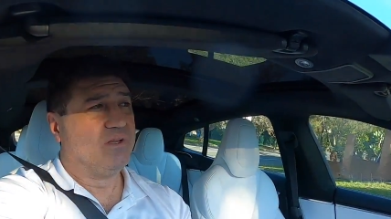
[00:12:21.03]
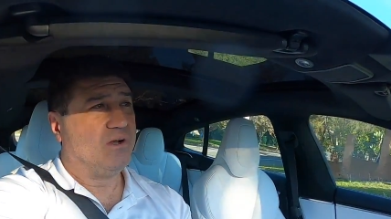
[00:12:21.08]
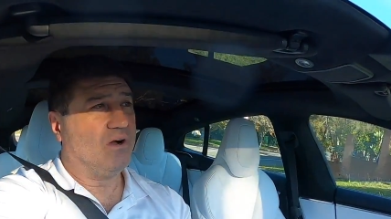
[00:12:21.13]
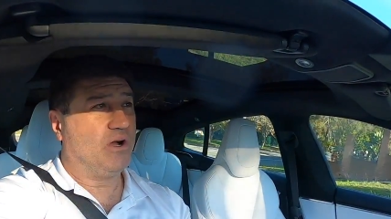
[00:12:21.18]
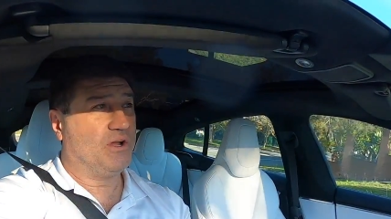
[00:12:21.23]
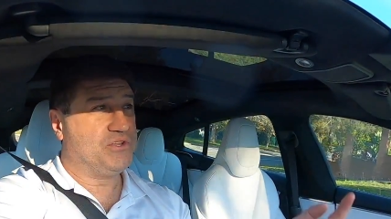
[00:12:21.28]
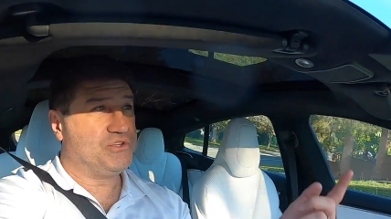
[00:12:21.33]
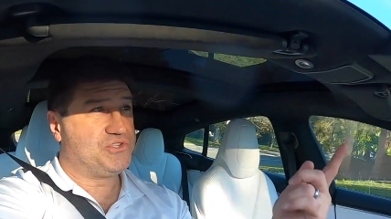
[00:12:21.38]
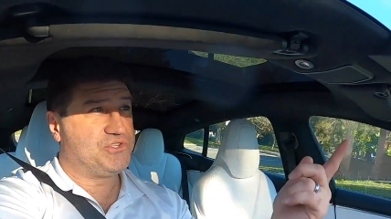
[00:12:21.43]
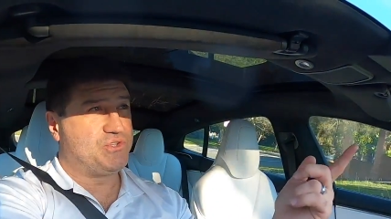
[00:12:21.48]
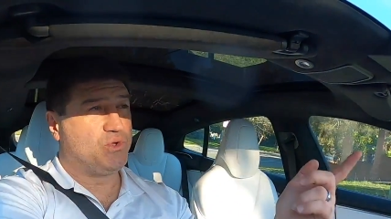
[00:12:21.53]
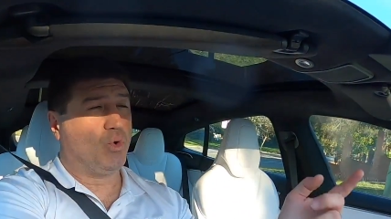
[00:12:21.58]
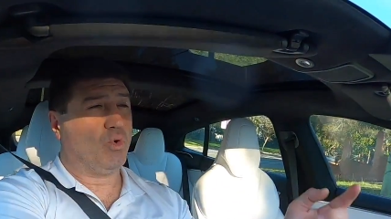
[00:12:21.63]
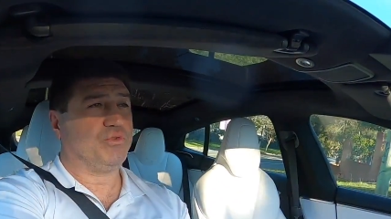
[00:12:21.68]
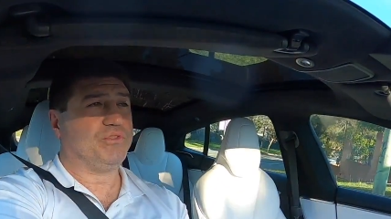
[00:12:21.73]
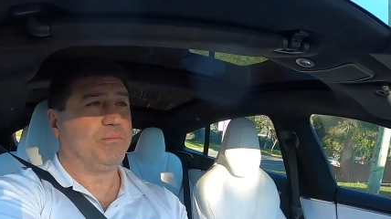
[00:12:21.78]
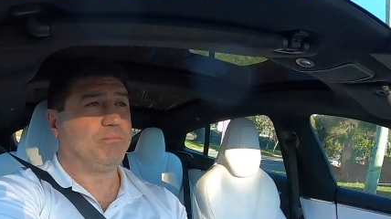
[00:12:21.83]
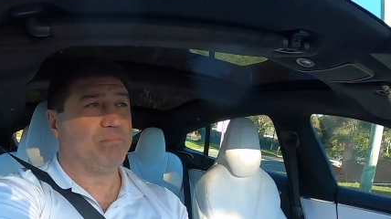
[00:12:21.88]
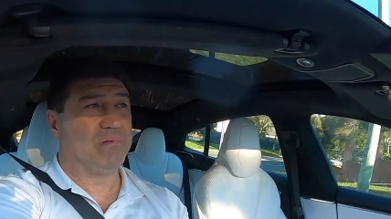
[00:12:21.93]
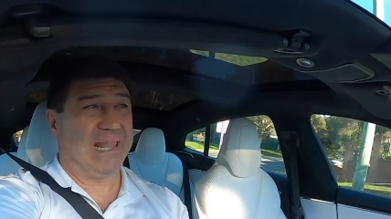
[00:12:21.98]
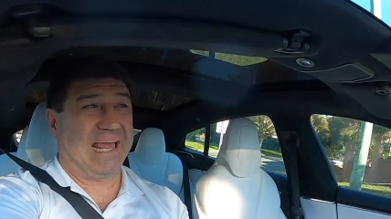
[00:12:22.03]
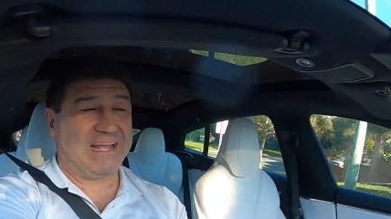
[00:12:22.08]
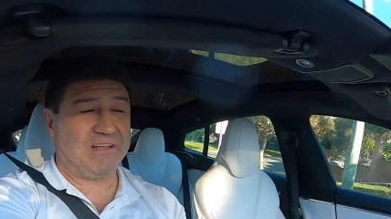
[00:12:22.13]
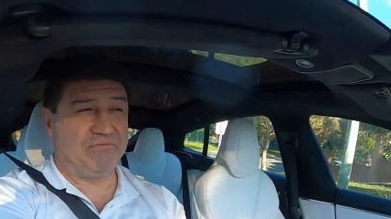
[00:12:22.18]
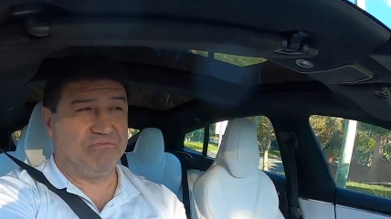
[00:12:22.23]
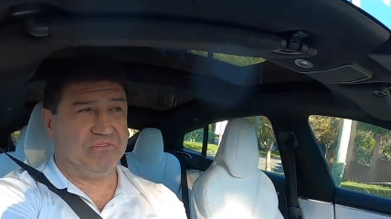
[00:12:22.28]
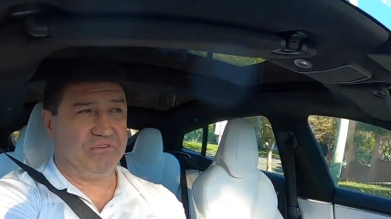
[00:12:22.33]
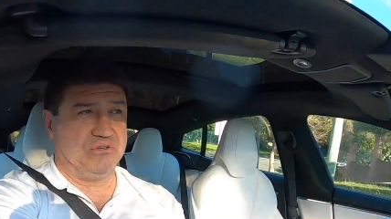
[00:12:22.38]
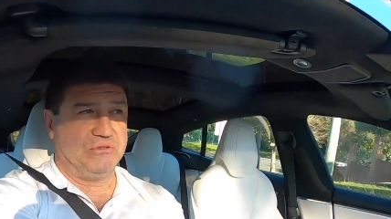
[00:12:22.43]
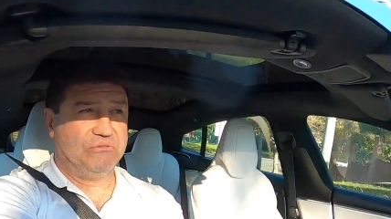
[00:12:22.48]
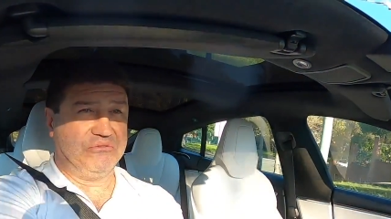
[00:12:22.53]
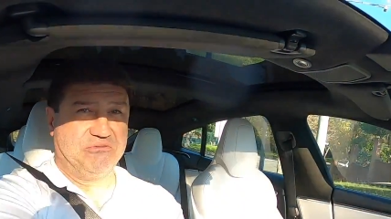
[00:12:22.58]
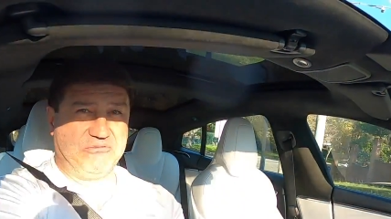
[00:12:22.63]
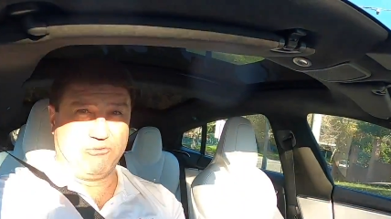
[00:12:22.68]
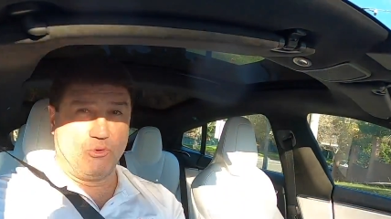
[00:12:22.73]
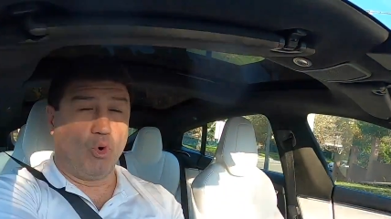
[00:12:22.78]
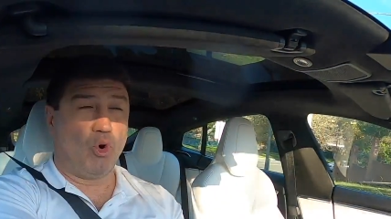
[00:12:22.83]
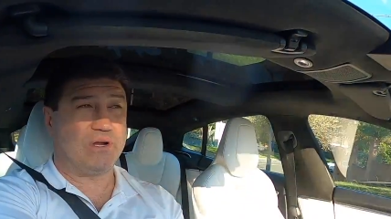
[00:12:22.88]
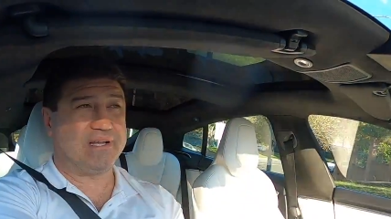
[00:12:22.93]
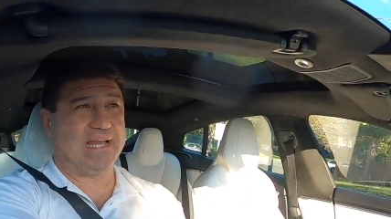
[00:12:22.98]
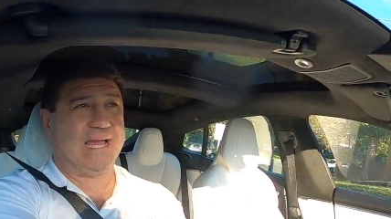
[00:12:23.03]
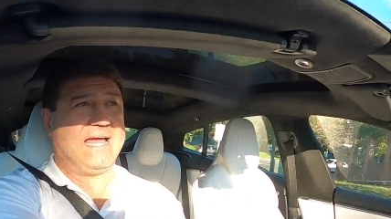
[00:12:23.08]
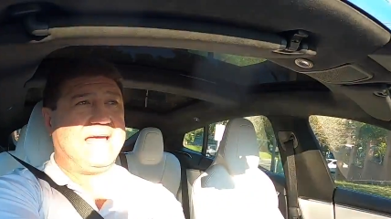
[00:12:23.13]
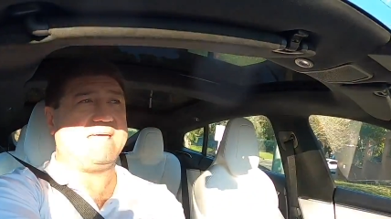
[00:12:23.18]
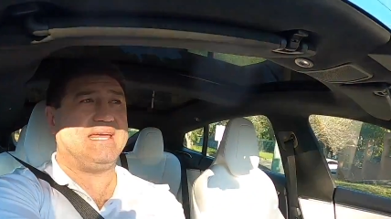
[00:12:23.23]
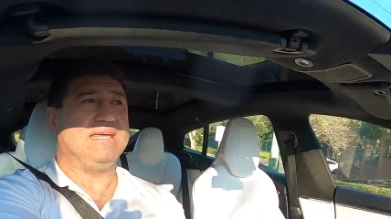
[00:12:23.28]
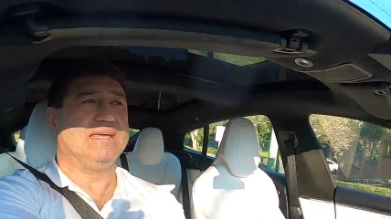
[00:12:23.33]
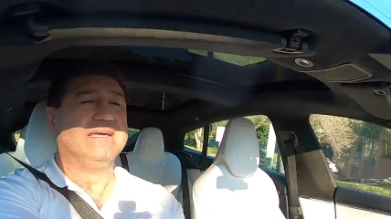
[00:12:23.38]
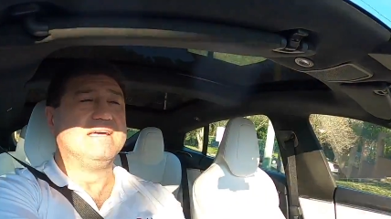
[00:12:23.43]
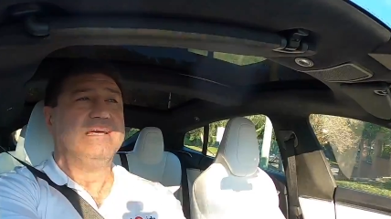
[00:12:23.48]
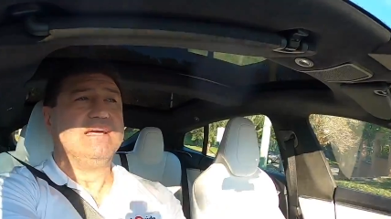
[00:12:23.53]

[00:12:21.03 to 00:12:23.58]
I installed the Blackview 4K